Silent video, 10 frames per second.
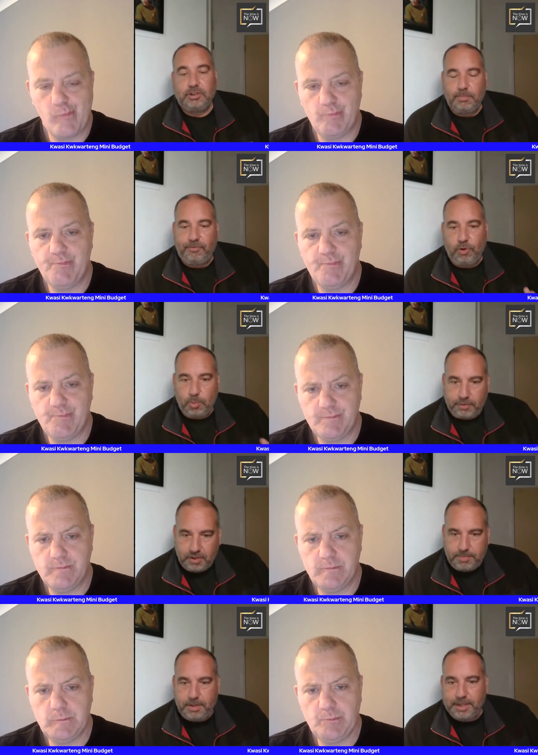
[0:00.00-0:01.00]
Speaker 1: some form of
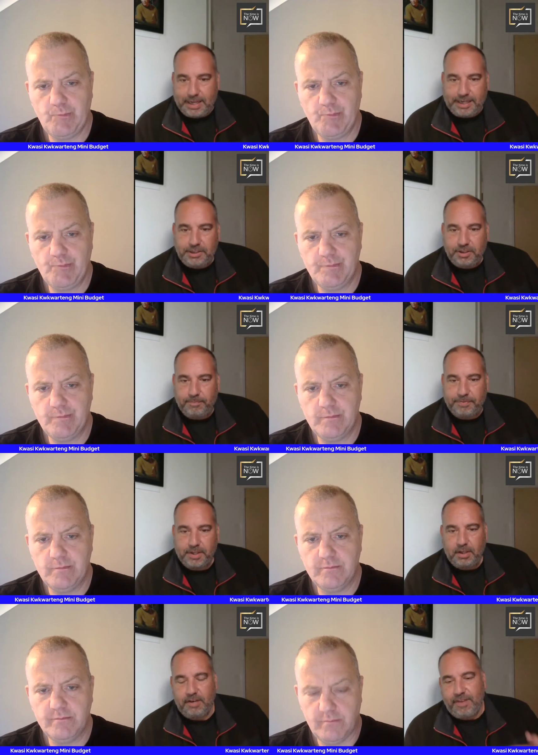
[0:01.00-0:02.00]
communication.
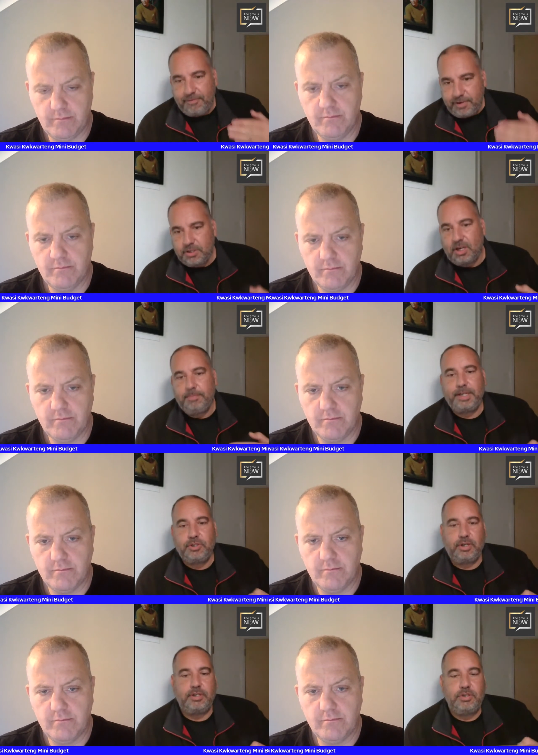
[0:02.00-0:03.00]
And if every time they
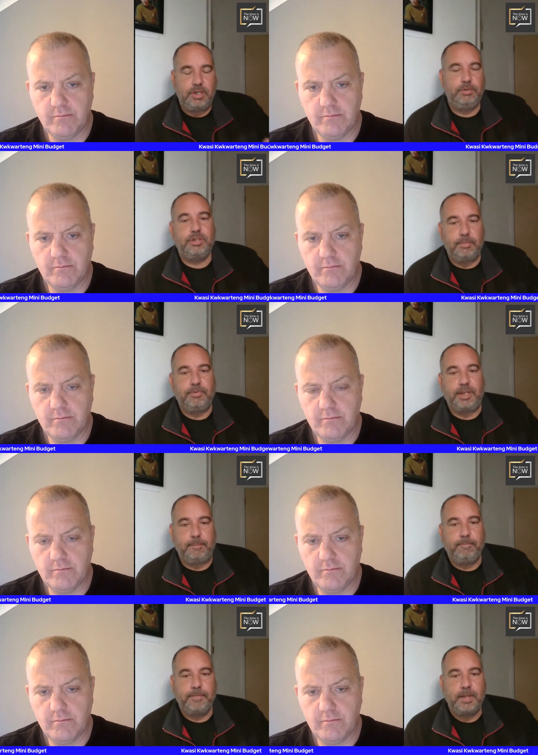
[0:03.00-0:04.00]
try and do
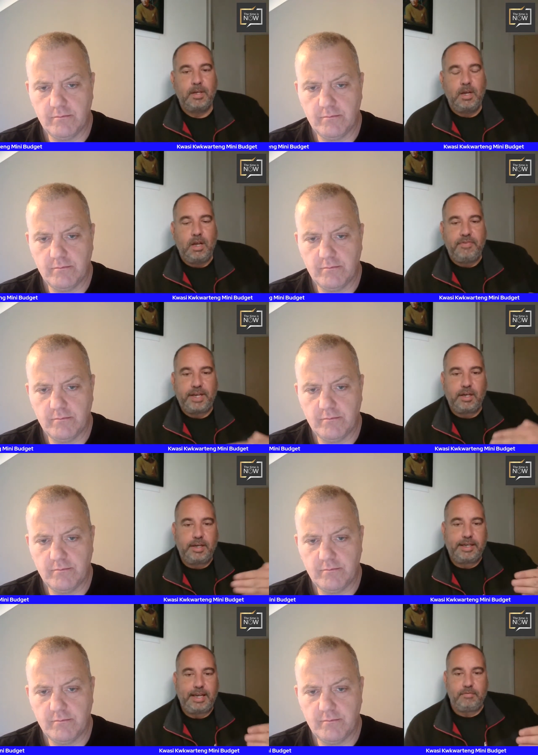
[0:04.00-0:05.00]
something, they're going
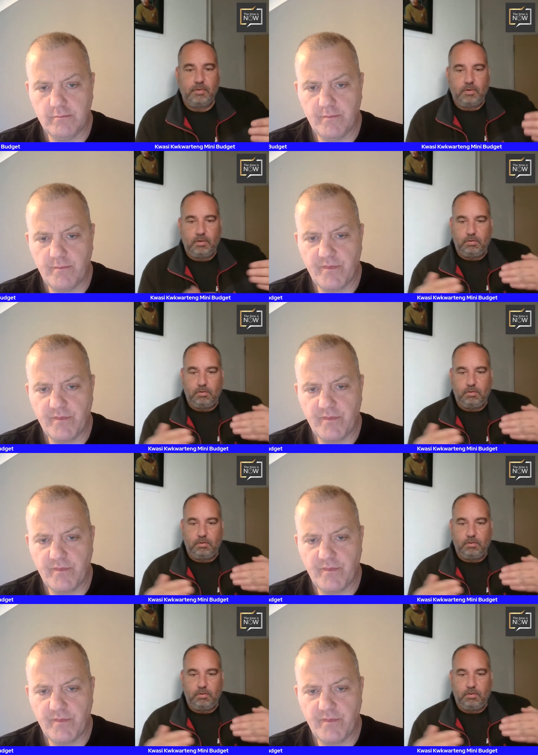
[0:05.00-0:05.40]
to get